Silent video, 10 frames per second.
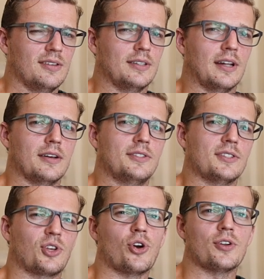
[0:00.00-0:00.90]
You know, it's
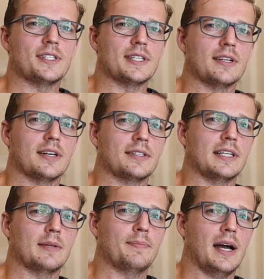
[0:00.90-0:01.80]
just courtesy, I
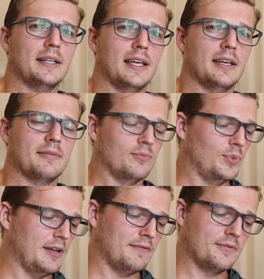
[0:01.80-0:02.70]
think. But yeah,
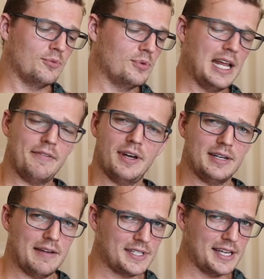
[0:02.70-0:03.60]
we
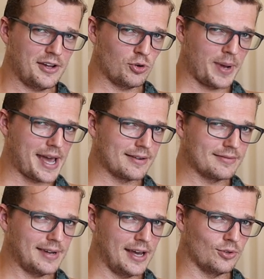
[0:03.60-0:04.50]
never say no to a pat
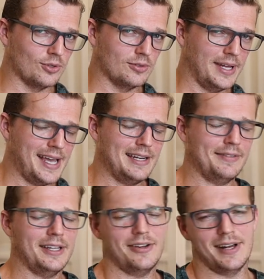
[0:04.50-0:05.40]
at all. And if
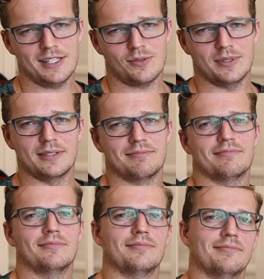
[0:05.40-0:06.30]
they don't ask, well then,
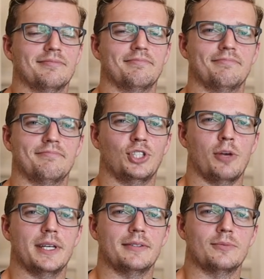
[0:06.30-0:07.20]

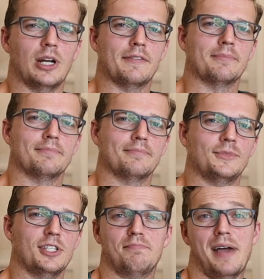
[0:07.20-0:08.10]
so be it, whatever.
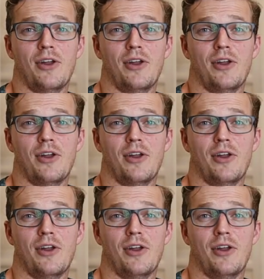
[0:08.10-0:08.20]
just